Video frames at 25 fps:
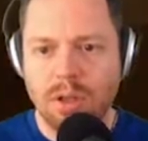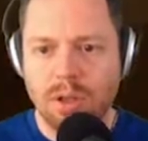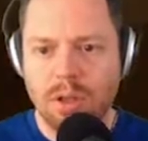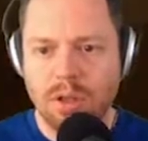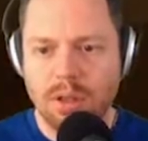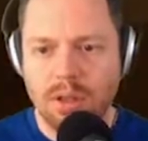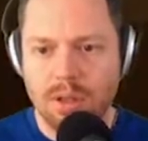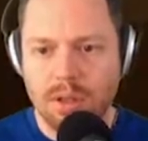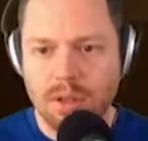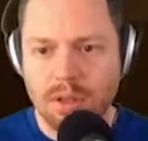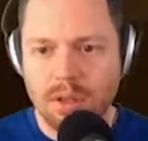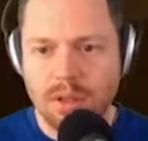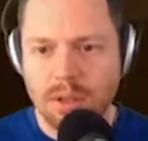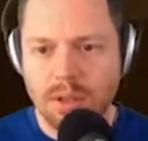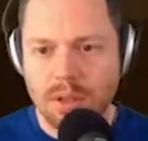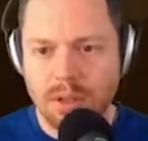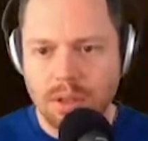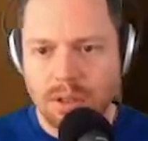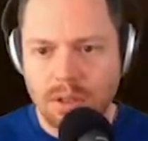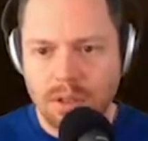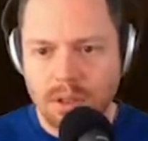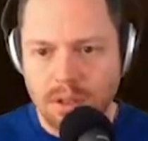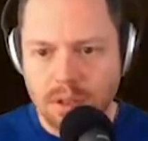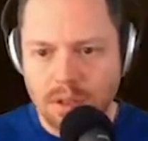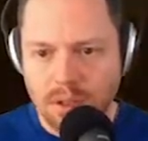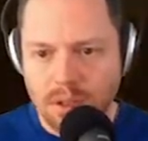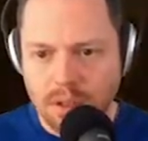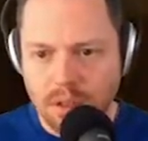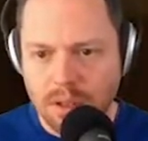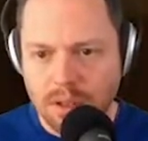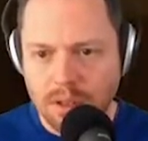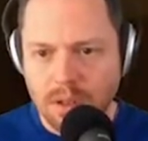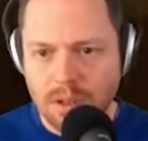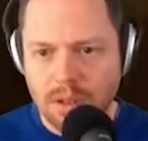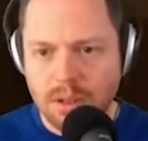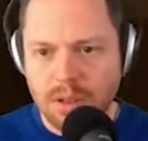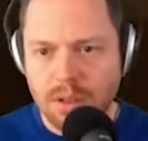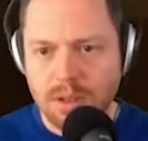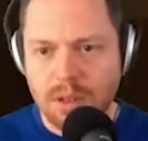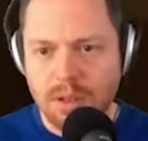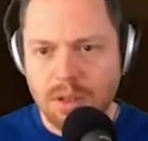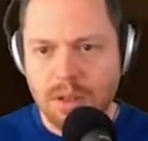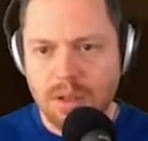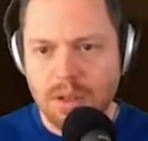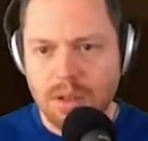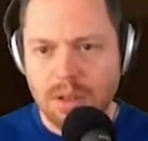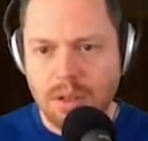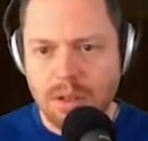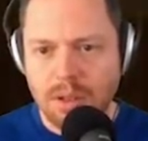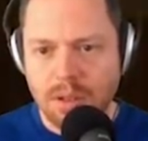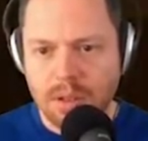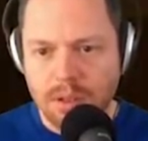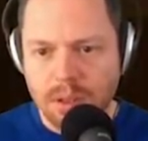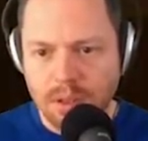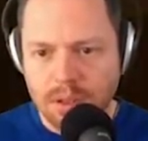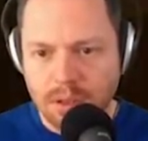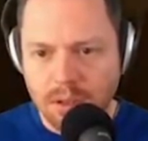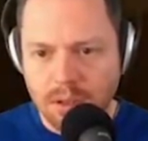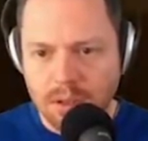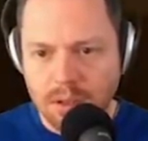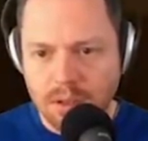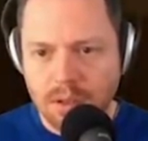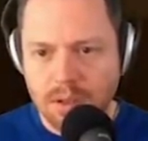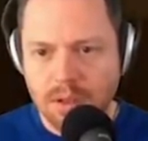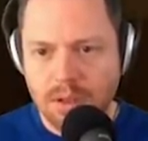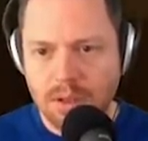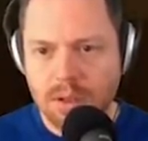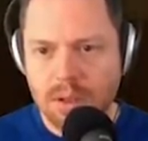(no one is talking)